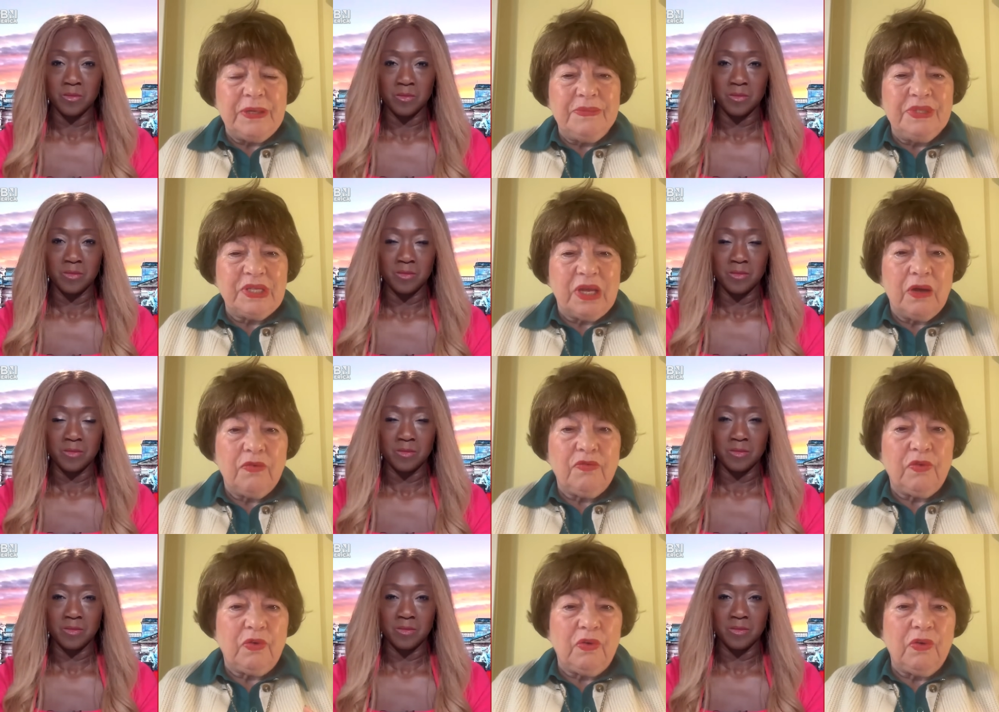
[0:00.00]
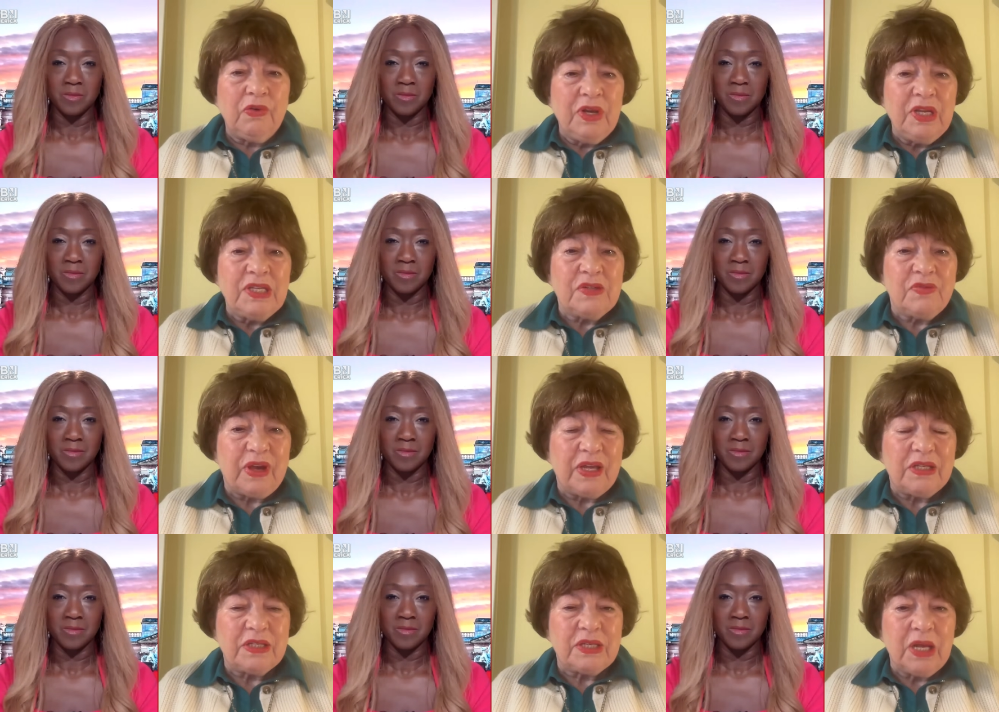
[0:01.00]
Speaker 1: himself on his
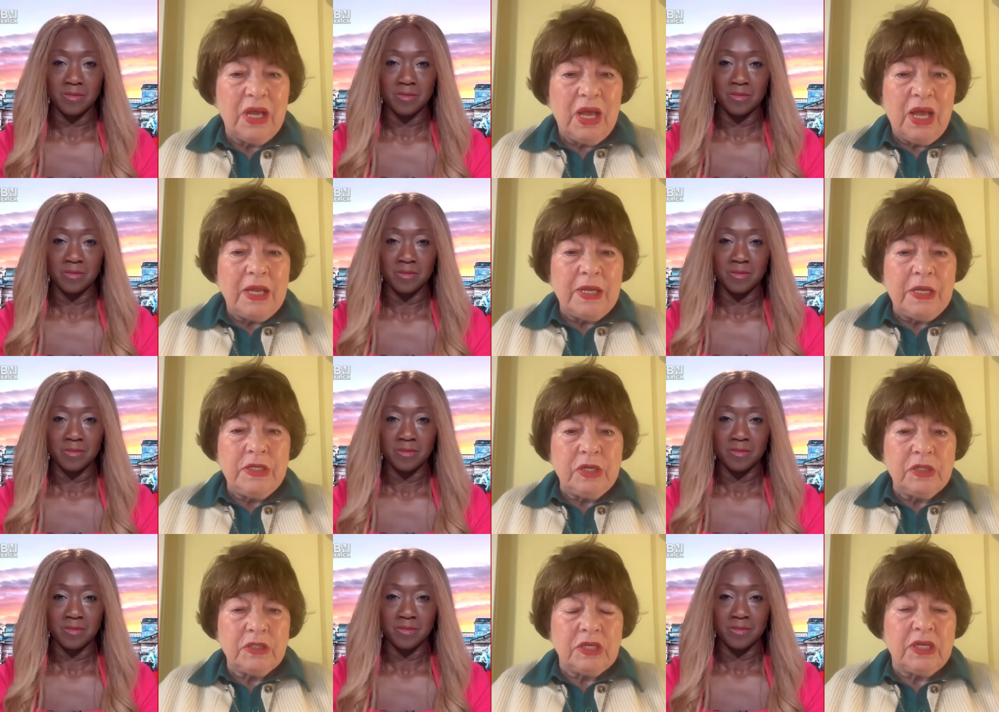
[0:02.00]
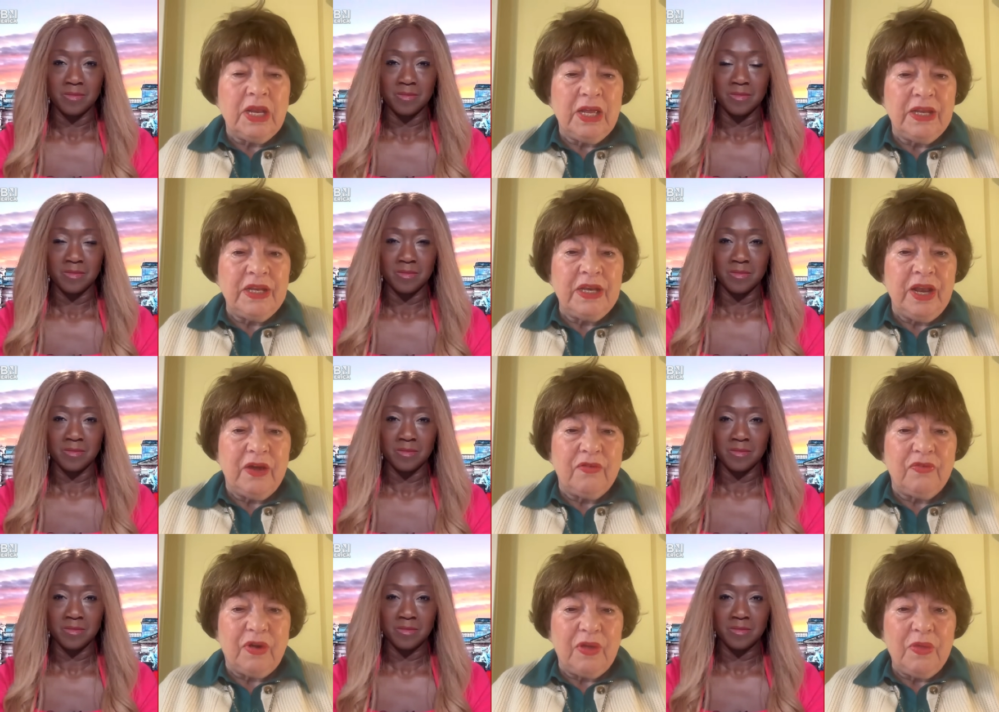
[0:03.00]
face. And he just had had
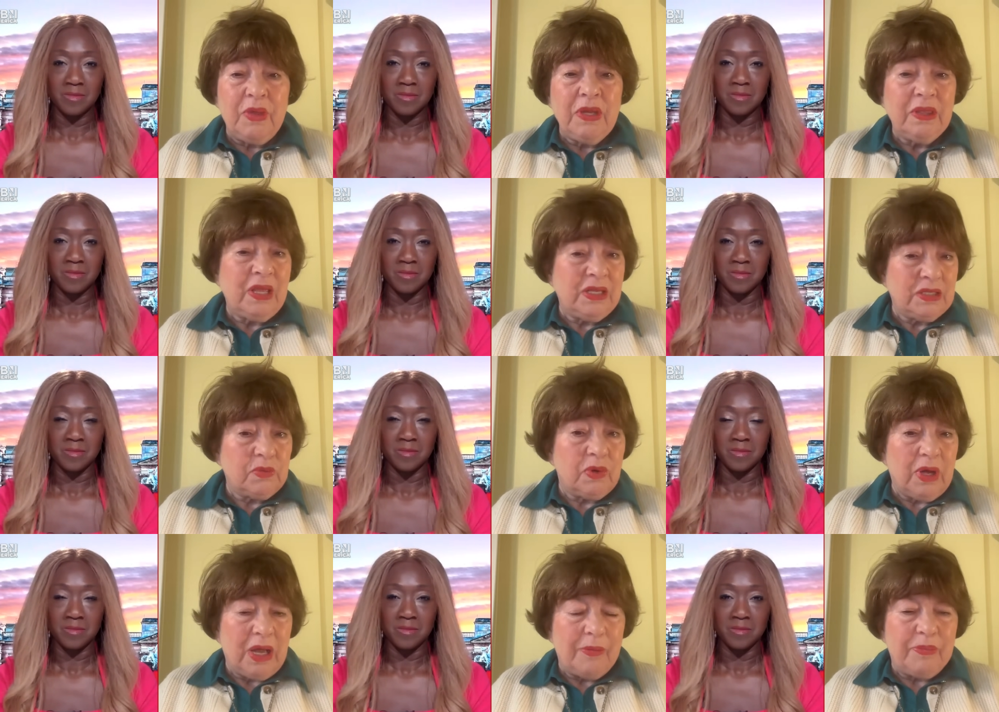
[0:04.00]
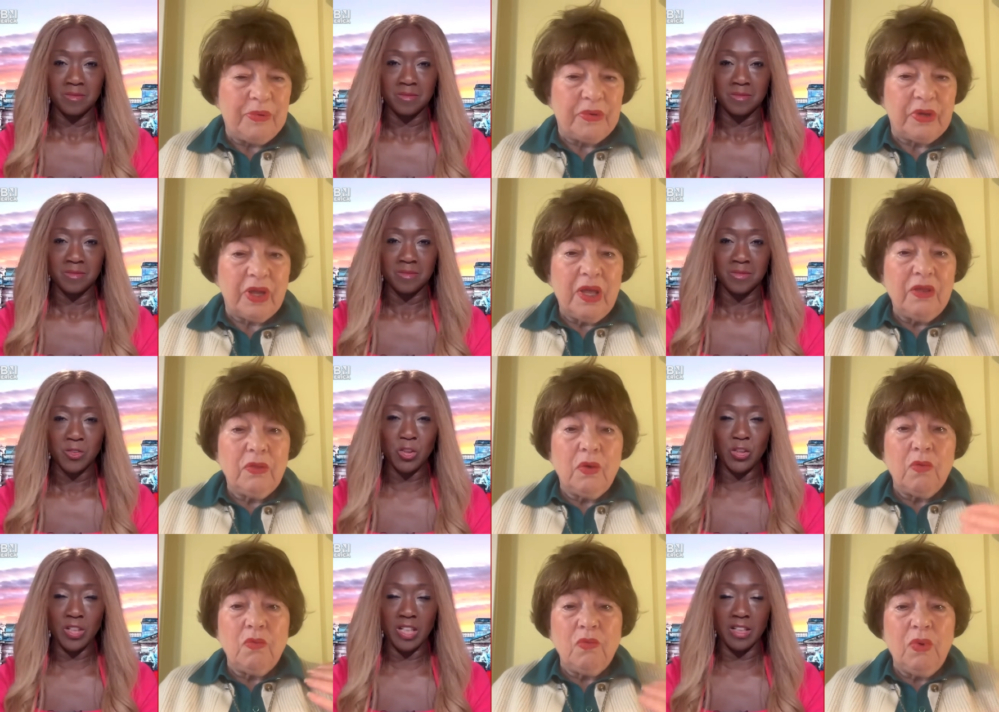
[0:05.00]
enough. I think that's what happened.
Speaker 2: Do
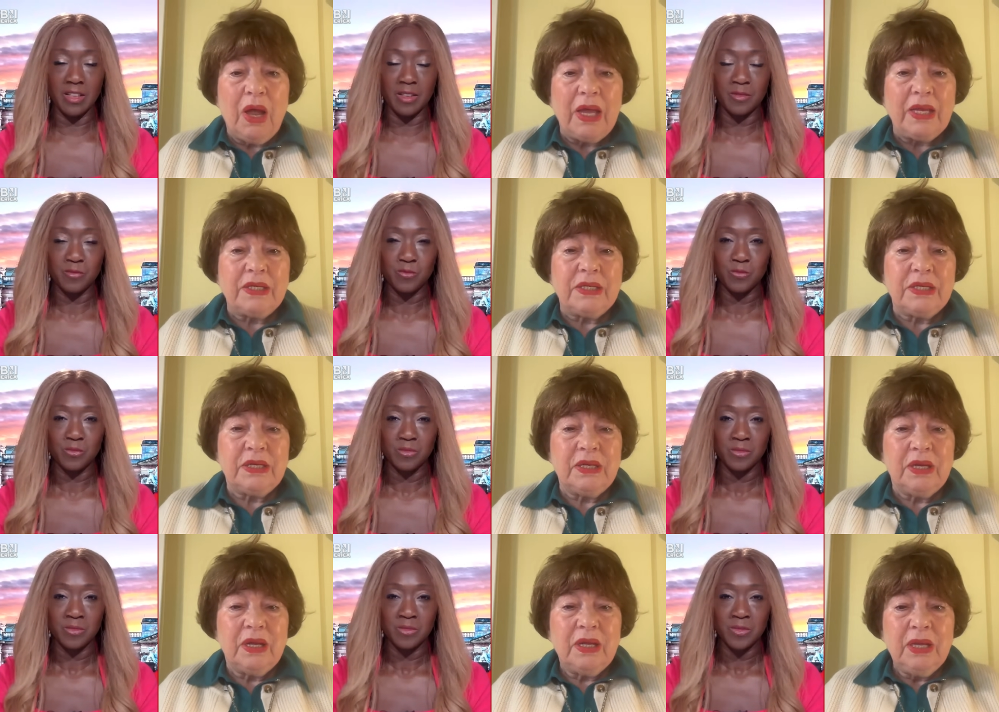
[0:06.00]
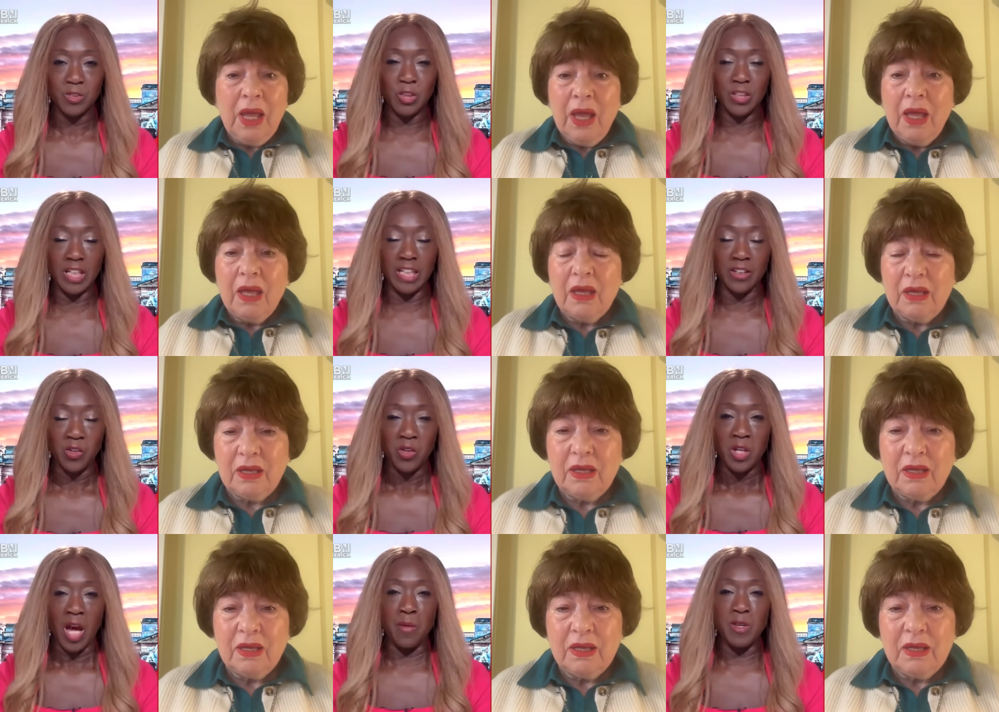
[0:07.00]
you think? Right. Do you think?
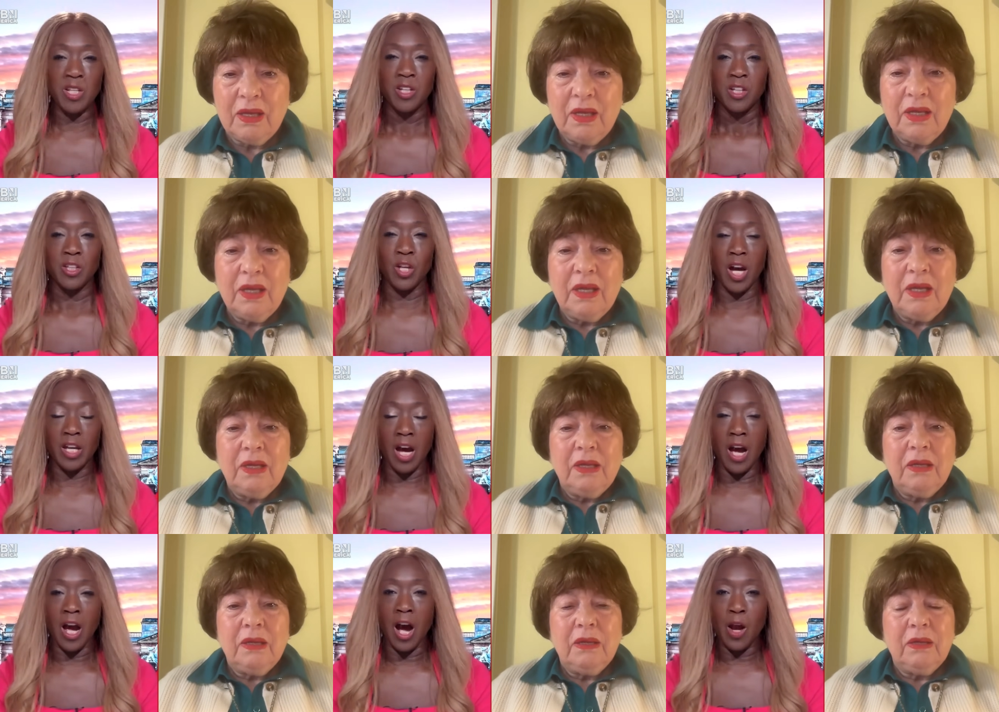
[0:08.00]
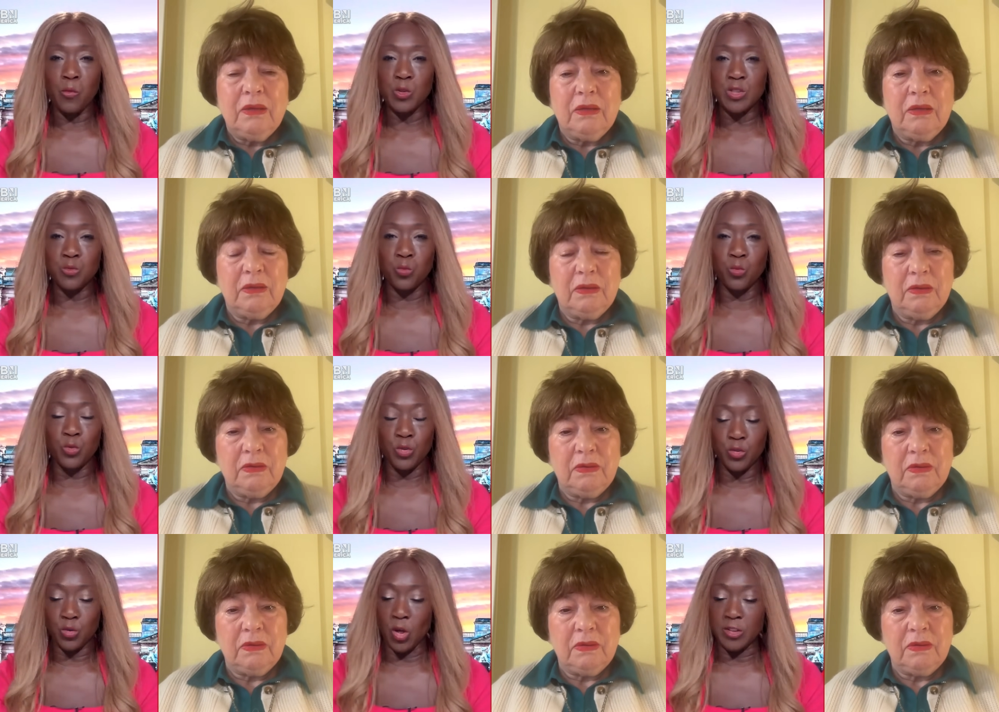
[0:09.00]
I mean, I would
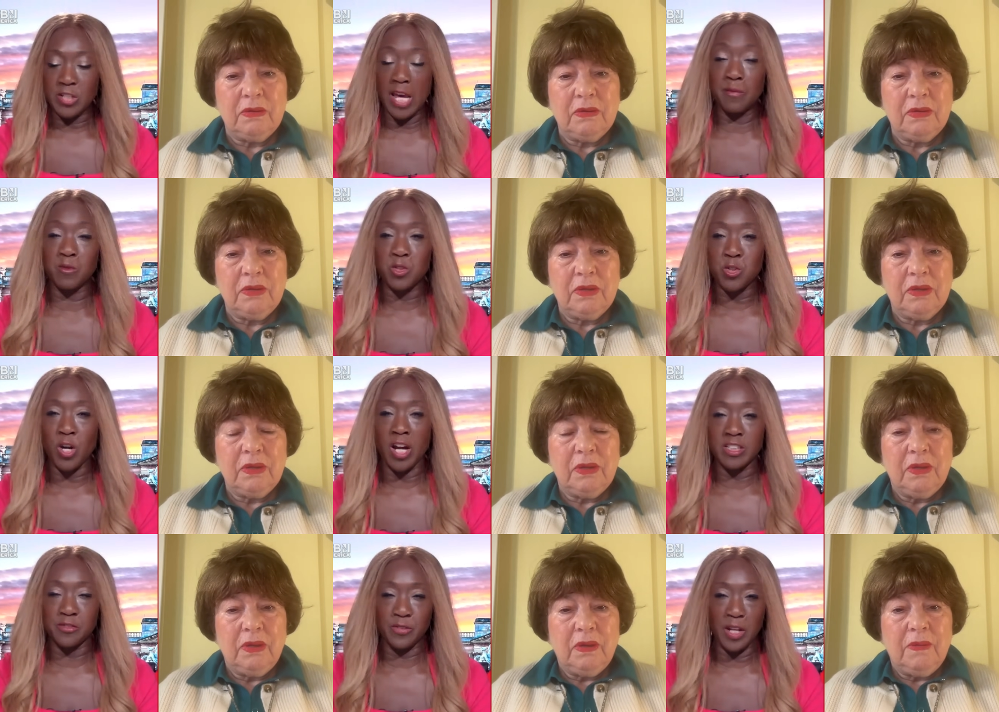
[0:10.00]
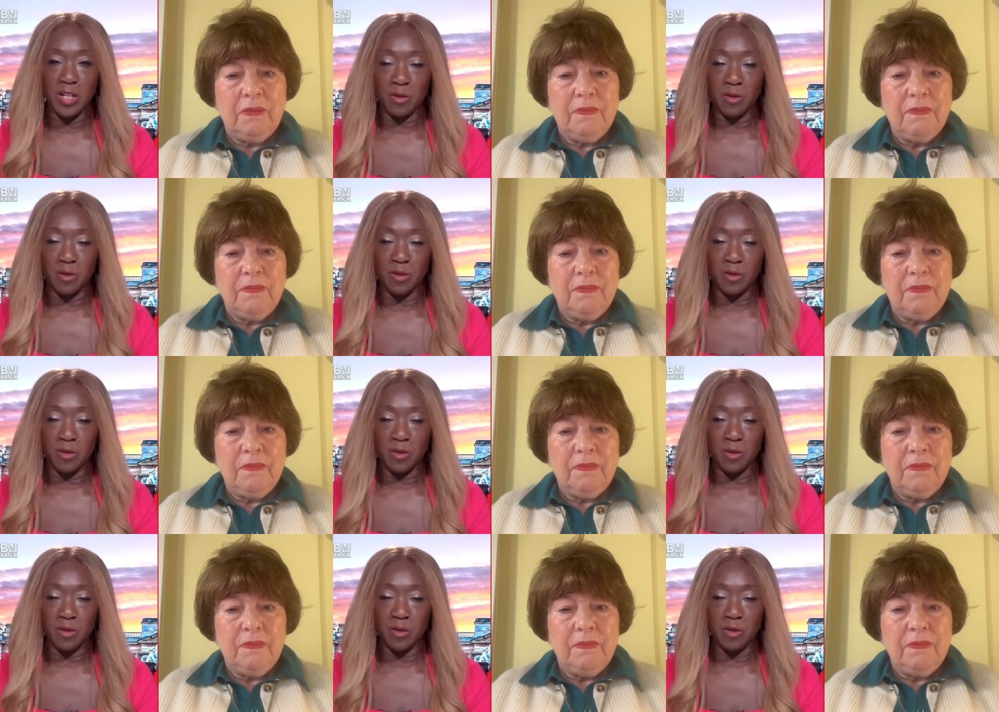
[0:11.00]
attempt to try and defend